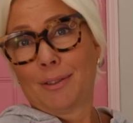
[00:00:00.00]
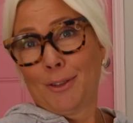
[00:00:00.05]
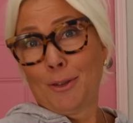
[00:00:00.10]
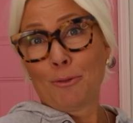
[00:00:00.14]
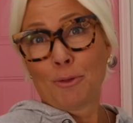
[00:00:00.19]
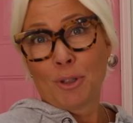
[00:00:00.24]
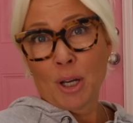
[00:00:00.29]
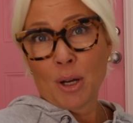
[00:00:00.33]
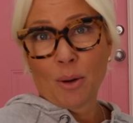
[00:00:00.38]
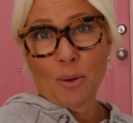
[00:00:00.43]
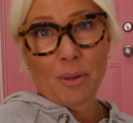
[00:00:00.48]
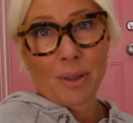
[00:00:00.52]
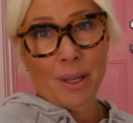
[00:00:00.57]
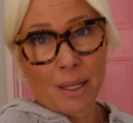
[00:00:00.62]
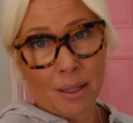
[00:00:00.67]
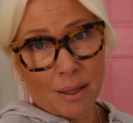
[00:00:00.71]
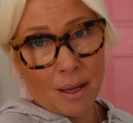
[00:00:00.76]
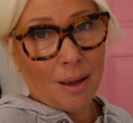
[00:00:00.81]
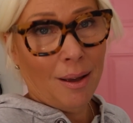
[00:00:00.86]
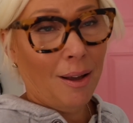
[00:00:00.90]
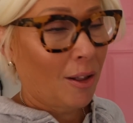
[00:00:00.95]
you know that
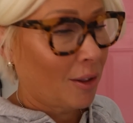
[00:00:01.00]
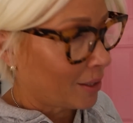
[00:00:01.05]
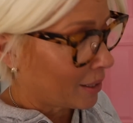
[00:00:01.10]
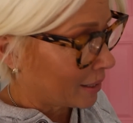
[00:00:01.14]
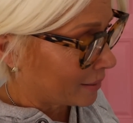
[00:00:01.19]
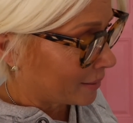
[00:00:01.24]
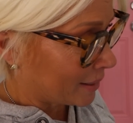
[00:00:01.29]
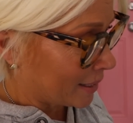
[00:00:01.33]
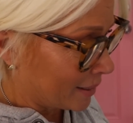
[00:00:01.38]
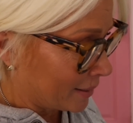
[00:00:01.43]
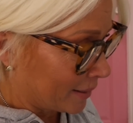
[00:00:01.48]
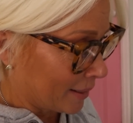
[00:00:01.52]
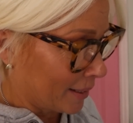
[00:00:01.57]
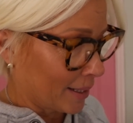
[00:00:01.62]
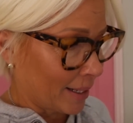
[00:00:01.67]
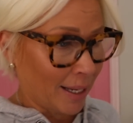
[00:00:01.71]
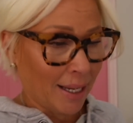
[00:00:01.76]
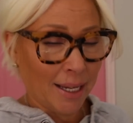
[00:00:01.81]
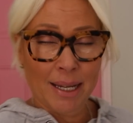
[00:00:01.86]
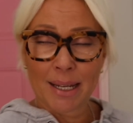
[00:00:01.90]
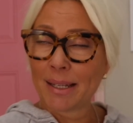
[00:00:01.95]
the holiday season
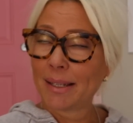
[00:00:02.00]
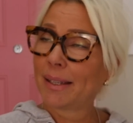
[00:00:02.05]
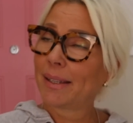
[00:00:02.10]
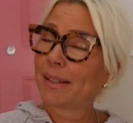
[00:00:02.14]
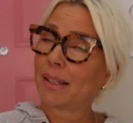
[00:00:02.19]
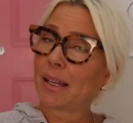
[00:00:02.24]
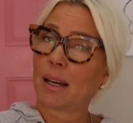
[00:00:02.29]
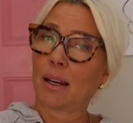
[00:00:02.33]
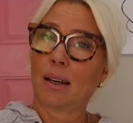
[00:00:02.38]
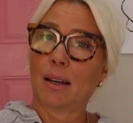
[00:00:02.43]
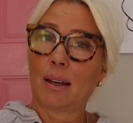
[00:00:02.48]
is